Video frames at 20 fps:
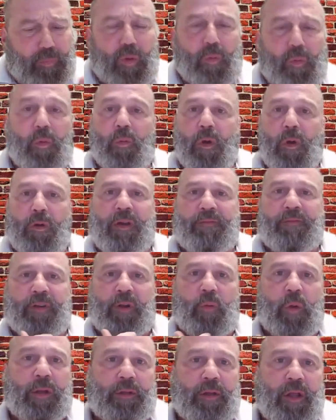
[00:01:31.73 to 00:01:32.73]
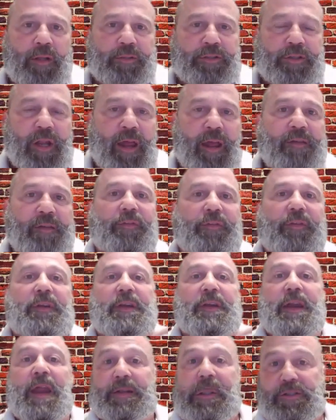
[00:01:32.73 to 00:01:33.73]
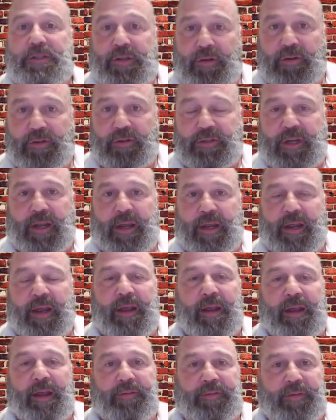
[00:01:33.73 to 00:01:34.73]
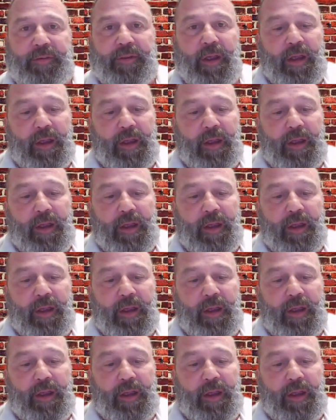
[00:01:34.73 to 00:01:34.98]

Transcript: We want to have a quick launch live next Thursday as